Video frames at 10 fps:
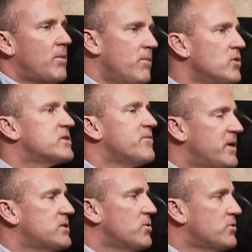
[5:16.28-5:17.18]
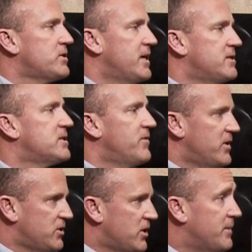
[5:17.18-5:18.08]
most of my soldiers had
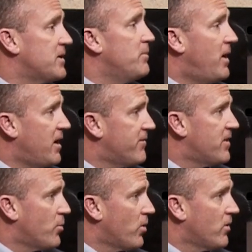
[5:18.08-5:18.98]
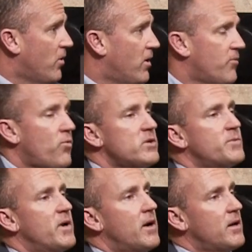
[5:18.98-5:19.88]
civilian jobs, and many of them were in law
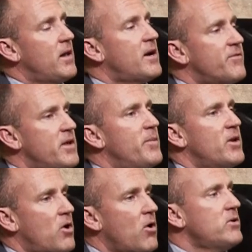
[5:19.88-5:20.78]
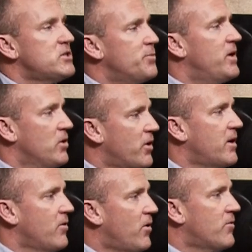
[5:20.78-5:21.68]
enforcement, and a lot of them encouraged me to look
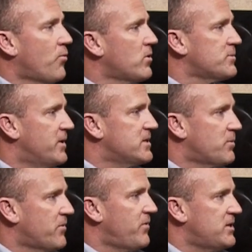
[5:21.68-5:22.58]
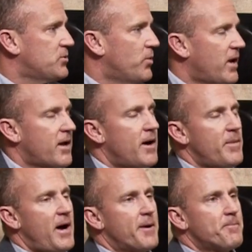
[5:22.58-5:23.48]
at law enforcement as a profession when I got
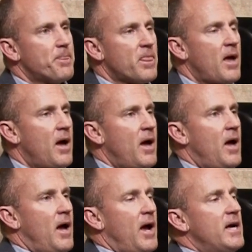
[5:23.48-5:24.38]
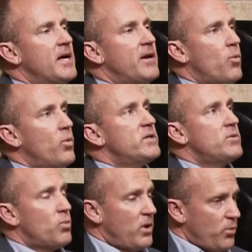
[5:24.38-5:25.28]
back. And
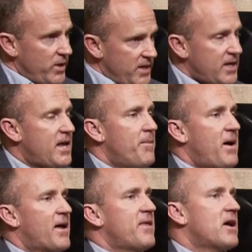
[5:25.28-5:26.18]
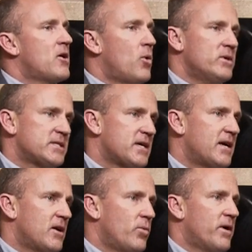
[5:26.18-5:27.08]
when we did get back, that
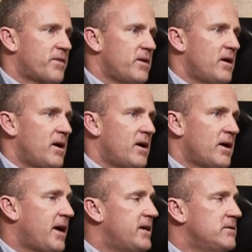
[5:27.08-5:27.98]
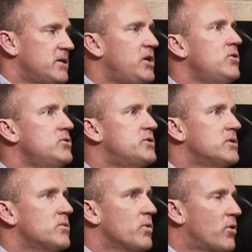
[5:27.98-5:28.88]
coincided with a
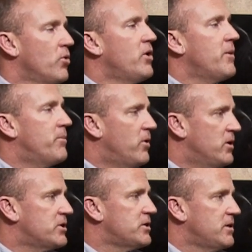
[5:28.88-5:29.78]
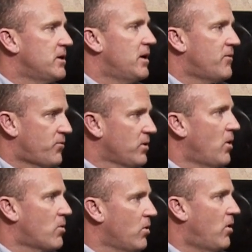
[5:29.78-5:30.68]
huge recruiting push for
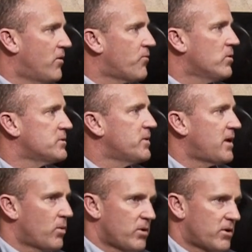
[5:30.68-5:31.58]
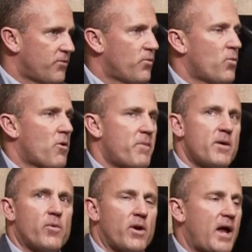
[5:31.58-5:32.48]
local law enforcement. They were looking for more
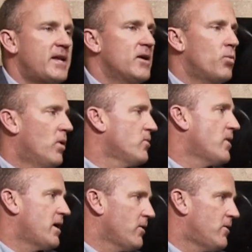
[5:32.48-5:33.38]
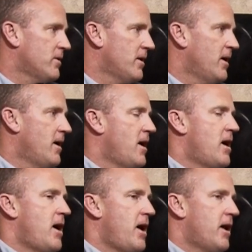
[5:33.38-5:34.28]
people, and I did one ride-along,
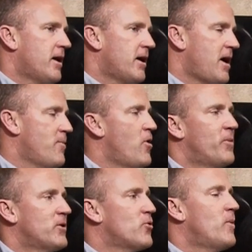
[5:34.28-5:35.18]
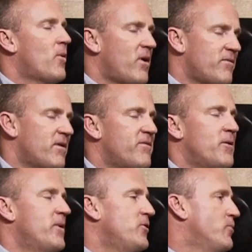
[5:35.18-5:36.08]
and I came home and I told my wife I
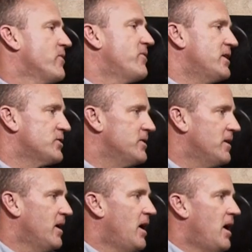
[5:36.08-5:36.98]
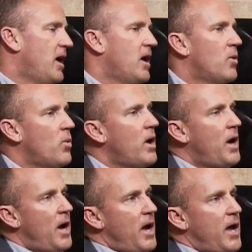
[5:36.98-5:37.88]
found my new profession.
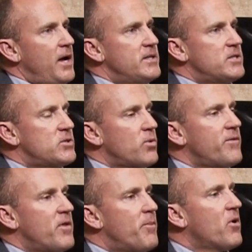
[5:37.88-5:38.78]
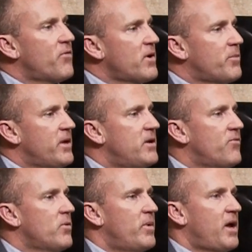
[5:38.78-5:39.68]
It's sort of the perfect blend
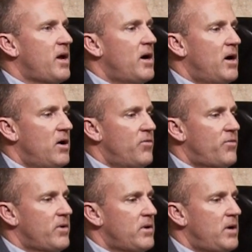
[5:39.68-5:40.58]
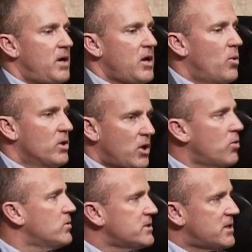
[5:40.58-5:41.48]
for me of a
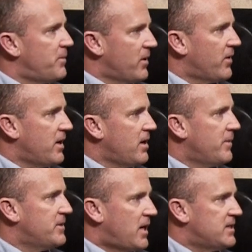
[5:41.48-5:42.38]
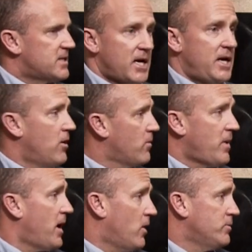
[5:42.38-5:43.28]
local stability. I mean, I stayed here in
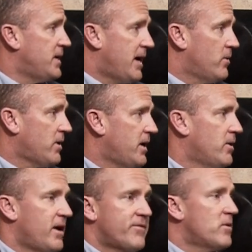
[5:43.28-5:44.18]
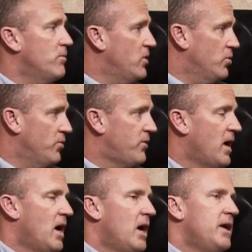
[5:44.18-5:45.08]
my hometown. I didn't have to move.
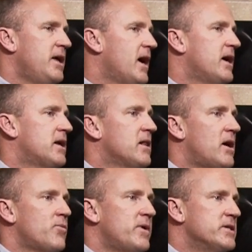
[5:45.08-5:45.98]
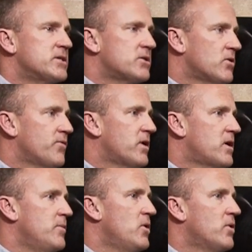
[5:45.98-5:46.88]
Yet it allowed me to serve the
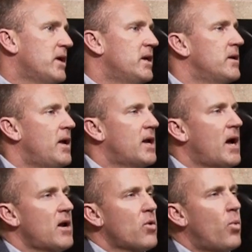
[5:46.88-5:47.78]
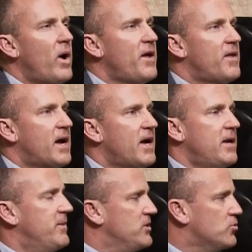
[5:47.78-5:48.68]
community in kind of the way that I
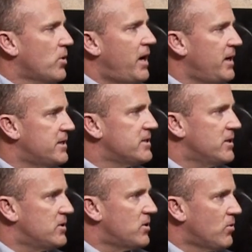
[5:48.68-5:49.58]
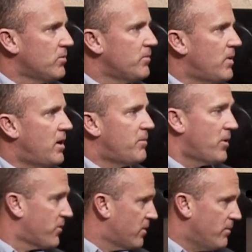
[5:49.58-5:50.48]
had been trained as an adult,
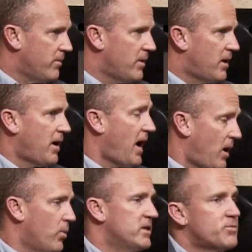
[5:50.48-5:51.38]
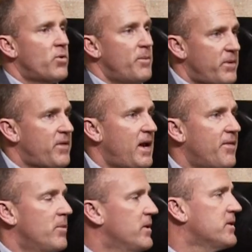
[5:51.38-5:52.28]
both at West Point, but then
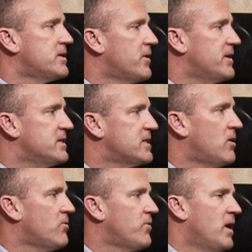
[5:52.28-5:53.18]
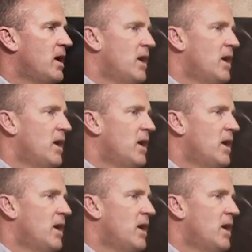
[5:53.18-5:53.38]
in the military itself.